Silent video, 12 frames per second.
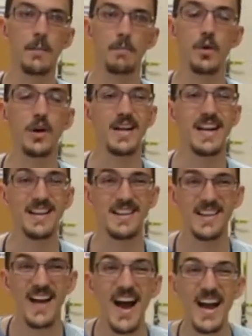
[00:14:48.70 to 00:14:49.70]
Put a
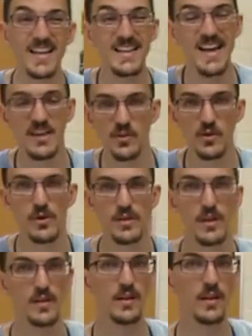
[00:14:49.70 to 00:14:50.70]
sign next to it
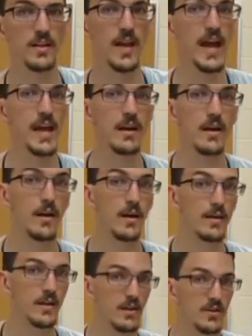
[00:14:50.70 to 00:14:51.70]
that says, hey,
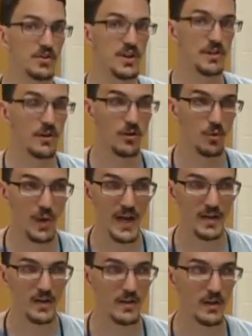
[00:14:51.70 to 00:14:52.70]
this gesso's
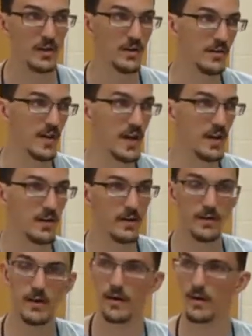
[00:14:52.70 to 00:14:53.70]
wet, it's going to take,
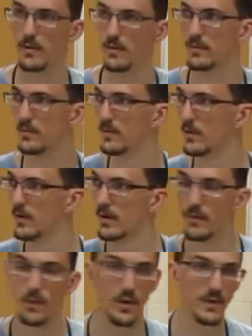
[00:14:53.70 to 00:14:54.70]
you know,
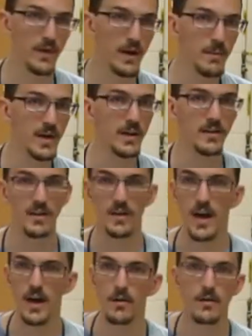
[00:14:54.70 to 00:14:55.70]
45 minutes, an
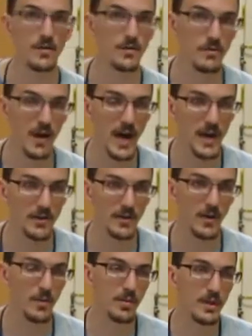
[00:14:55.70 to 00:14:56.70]
hour to dry,
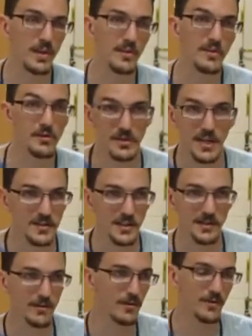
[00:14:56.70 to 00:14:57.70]
so please don't touch
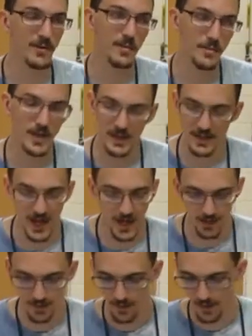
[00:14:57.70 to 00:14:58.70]
it, or something like
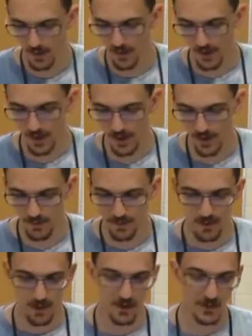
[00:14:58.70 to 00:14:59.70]
that.
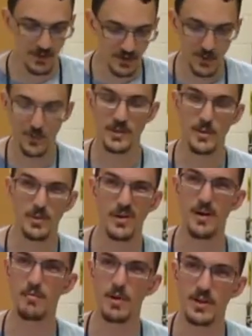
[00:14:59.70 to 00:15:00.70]
Especially when you put
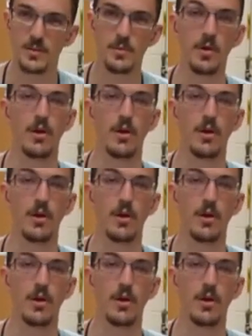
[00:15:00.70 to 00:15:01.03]
on multiple